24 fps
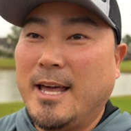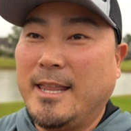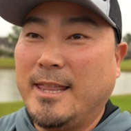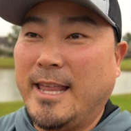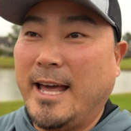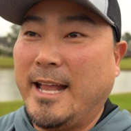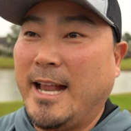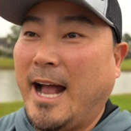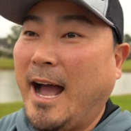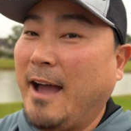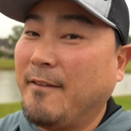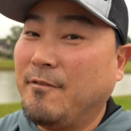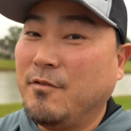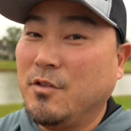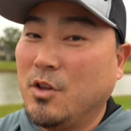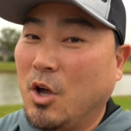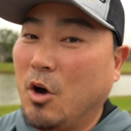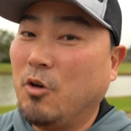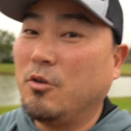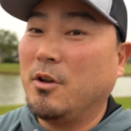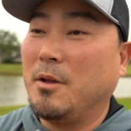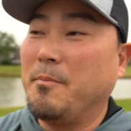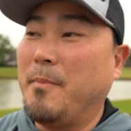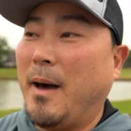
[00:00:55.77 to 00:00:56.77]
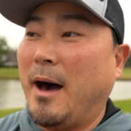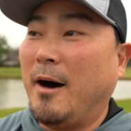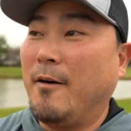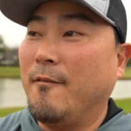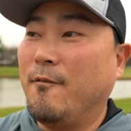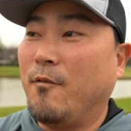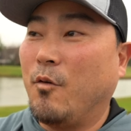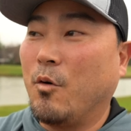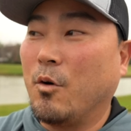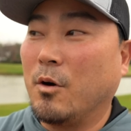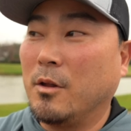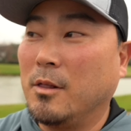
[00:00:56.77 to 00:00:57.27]
that I've known
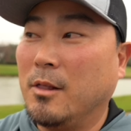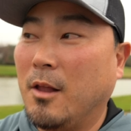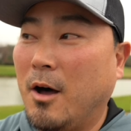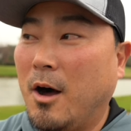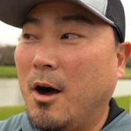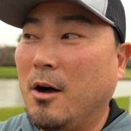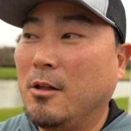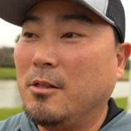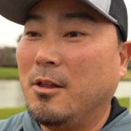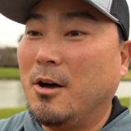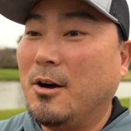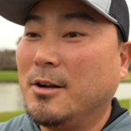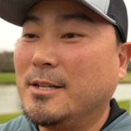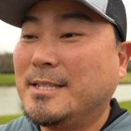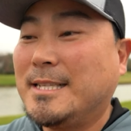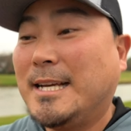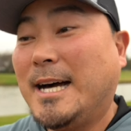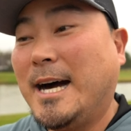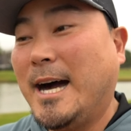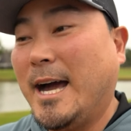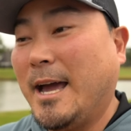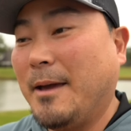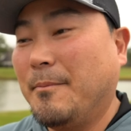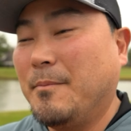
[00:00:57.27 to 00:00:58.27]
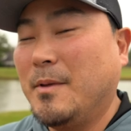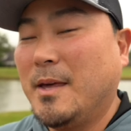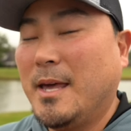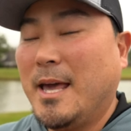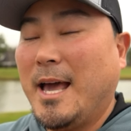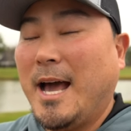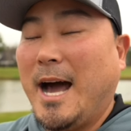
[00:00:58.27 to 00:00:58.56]
about for a long, long time.